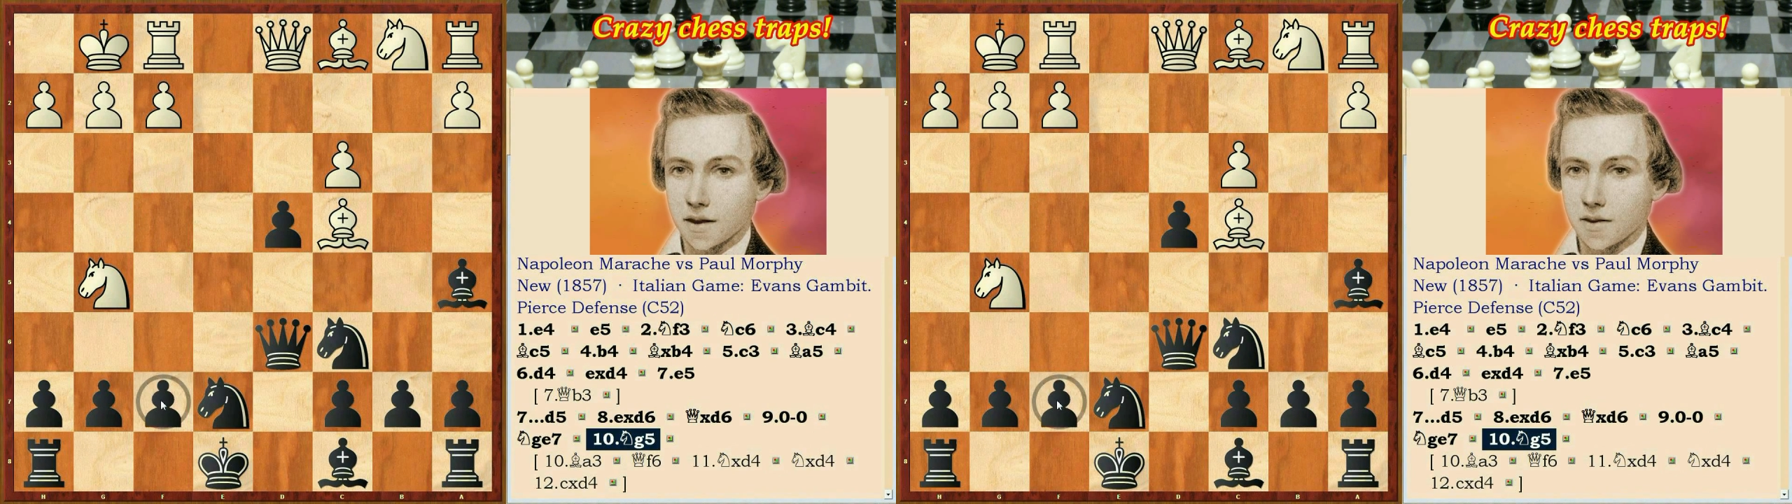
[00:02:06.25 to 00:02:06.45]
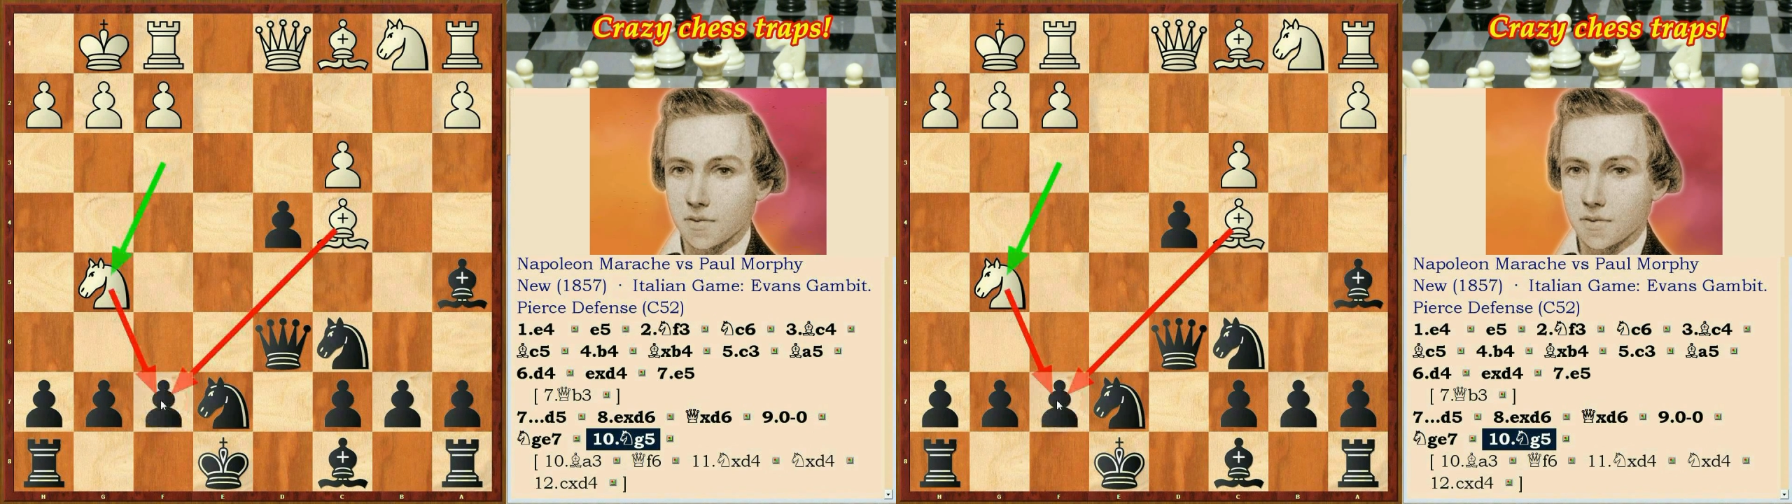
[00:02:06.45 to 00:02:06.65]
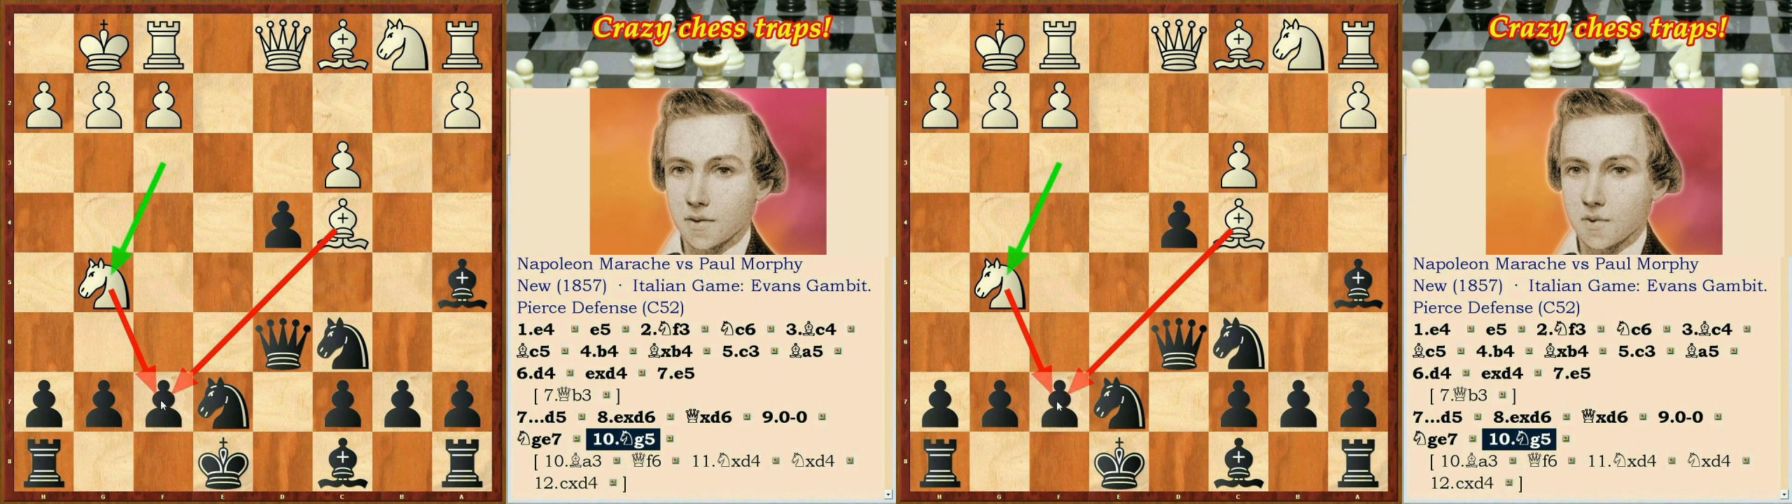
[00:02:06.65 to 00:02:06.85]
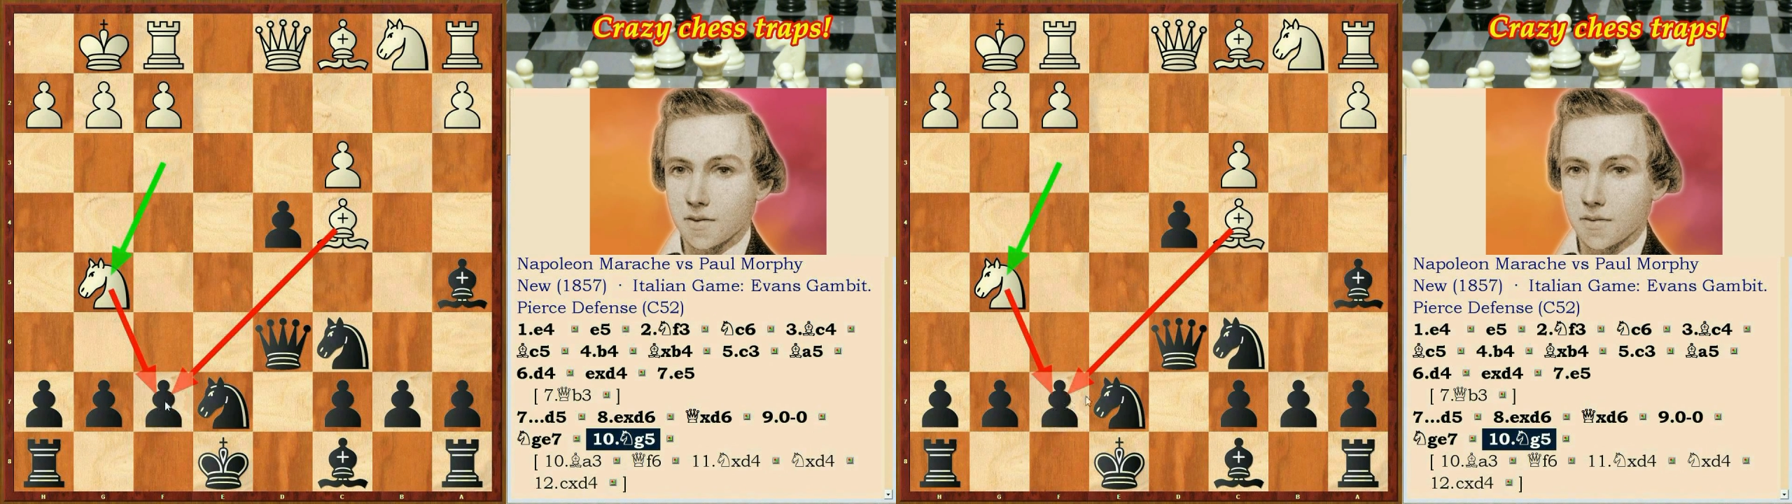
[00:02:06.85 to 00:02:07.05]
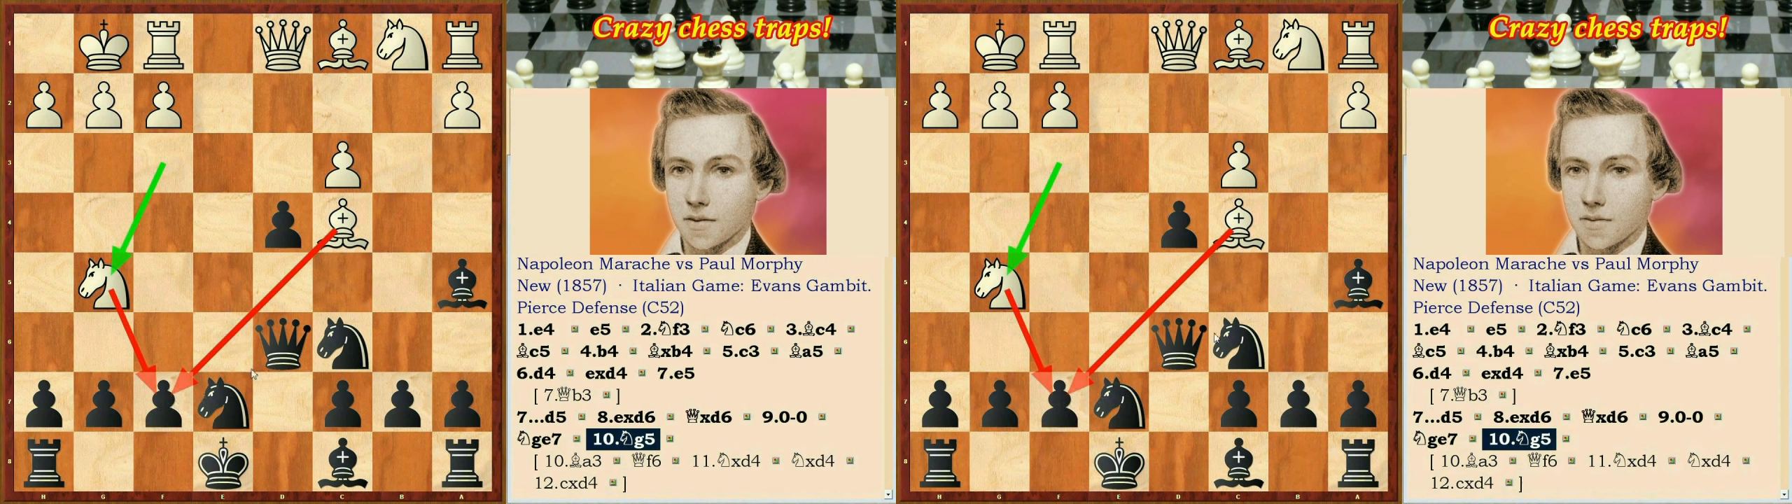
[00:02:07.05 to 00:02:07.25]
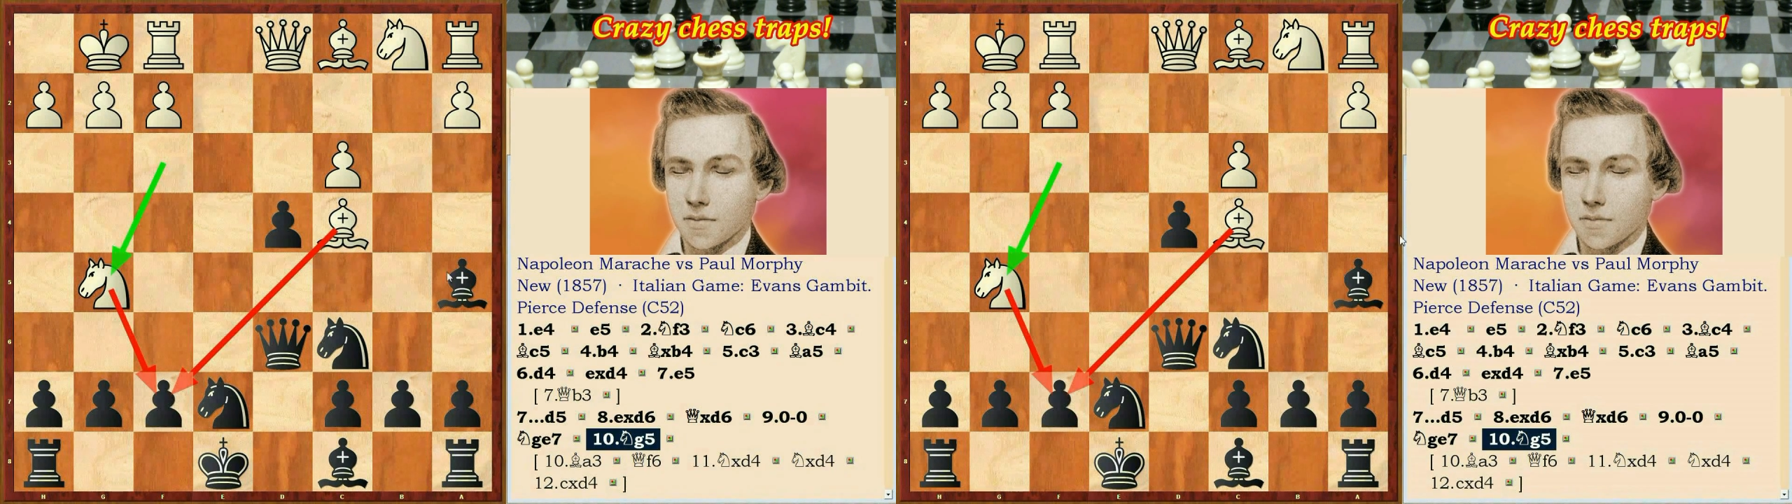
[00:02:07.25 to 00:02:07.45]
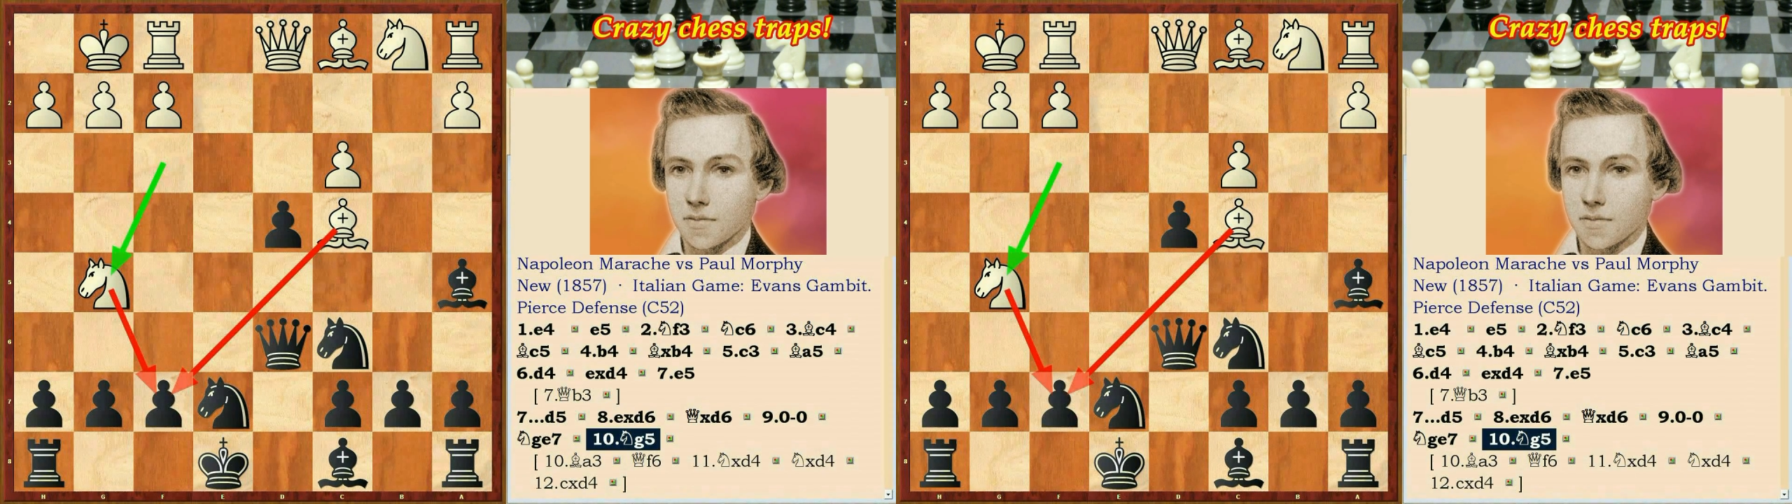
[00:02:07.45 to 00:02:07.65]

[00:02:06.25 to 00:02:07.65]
knight premature,